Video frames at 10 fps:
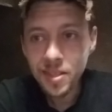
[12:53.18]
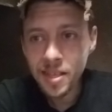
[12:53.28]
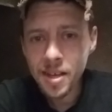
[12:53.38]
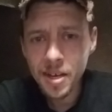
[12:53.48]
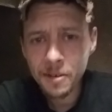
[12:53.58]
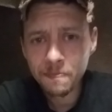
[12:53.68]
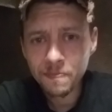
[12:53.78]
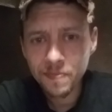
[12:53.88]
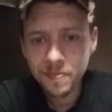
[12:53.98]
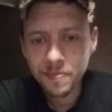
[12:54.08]

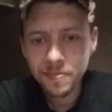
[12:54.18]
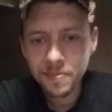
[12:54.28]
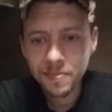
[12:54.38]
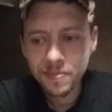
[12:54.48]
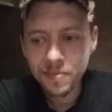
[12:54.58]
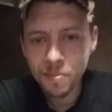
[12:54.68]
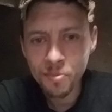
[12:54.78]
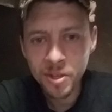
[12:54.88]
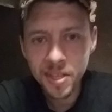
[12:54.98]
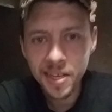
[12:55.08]

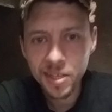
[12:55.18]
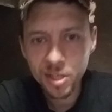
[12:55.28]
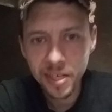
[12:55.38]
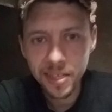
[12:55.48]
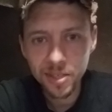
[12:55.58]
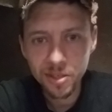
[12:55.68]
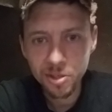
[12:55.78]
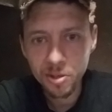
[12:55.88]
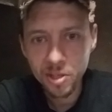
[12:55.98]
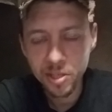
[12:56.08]
One thing I'll say is there's
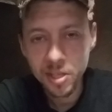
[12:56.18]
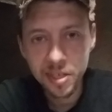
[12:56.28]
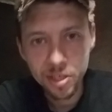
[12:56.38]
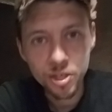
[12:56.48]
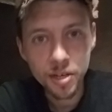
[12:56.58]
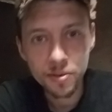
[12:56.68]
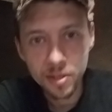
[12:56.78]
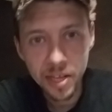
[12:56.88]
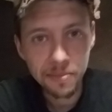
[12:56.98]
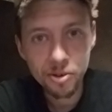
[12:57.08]
no such thing as
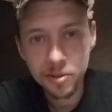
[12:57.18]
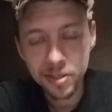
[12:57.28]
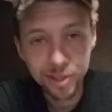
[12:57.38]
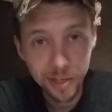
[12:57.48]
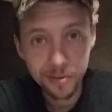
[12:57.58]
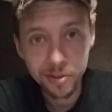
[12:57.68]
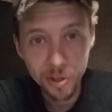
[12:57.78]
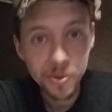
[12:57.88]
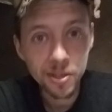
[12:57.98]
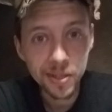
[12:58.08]
general labor, only generals
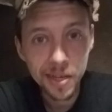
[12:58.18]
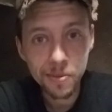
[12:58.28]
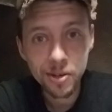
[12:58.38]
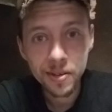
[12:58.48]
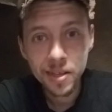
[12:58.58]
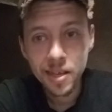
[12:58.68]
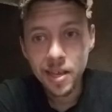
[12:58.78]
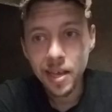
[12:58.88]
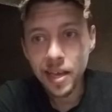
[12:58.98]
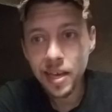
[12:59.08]
doing labor.
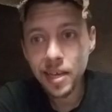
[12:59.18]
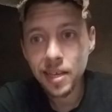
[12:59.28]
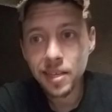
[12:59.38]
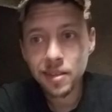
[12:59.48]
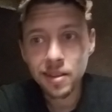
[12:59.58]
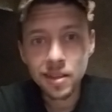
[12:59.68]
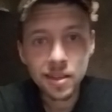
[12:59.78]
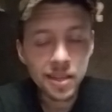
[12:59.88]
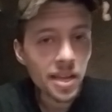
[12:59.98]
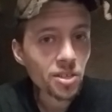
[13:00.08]
And
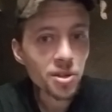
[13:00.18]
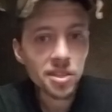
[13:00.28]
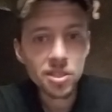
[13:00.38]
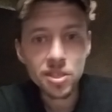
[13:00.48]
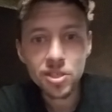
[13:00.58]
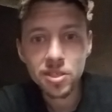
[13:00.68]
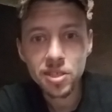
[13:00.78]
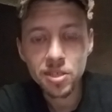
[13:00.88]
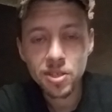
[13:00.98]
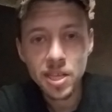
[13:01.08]
that
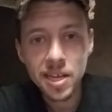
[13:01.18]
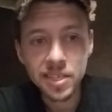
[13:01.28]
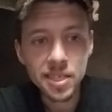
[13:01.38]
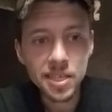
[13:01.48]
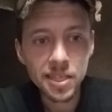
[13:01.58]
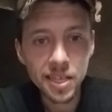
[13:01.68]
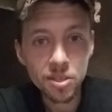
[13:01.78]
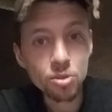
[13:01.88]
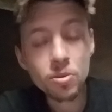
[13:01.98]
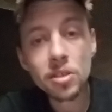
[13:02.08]
transitions into the idea that
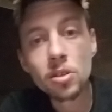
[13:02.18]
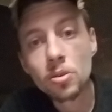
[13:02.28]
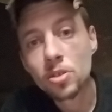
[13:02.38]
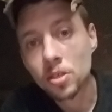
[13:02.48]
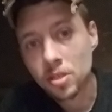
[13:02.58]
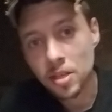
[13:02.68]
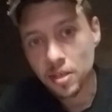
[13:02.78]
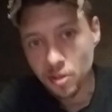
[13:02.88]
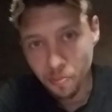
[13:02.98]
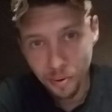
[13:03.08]
there's really no such
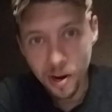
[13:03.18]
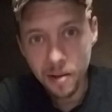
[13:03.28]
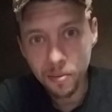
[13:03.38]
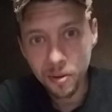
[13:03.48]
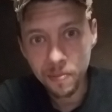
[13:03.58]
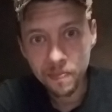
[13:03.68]
thing as a problem.